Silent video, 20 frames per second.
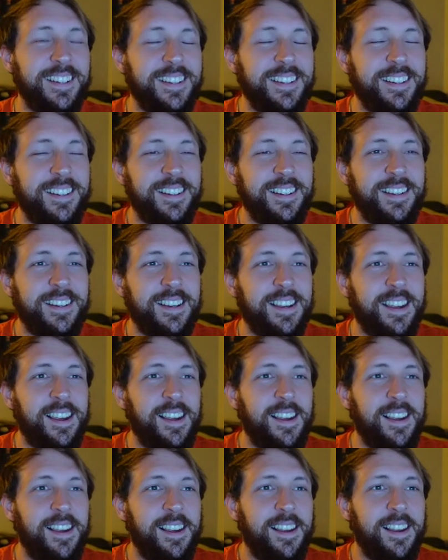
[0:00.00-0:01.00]

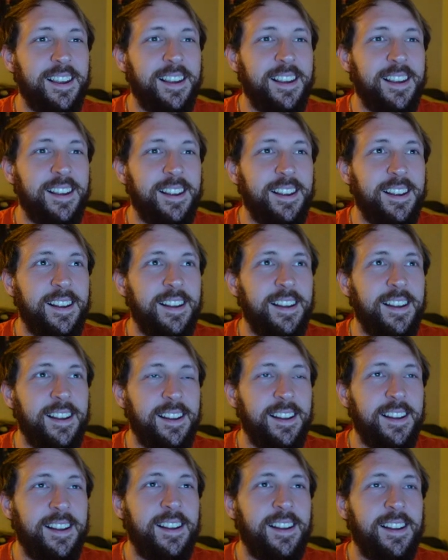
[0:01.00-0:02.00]

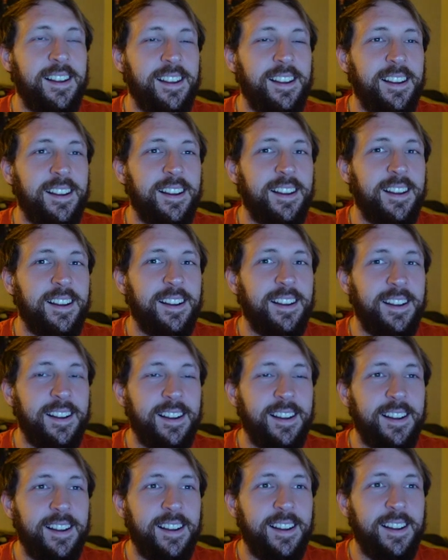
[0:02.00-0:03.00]

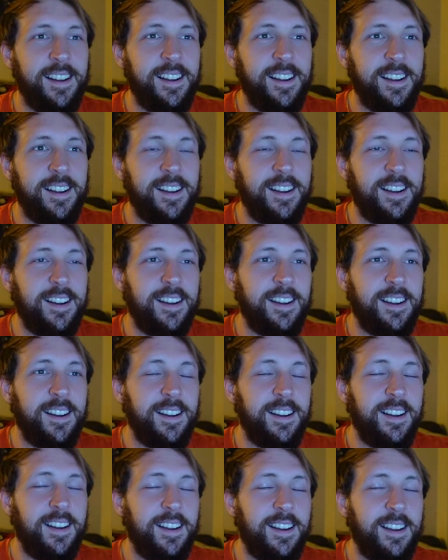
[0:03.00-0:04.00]

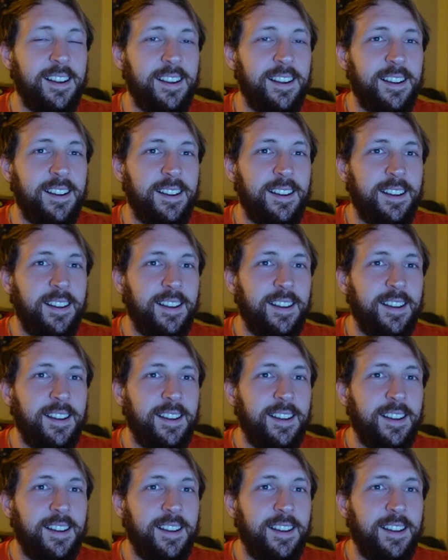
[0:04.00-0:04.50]
This person isn't speaking.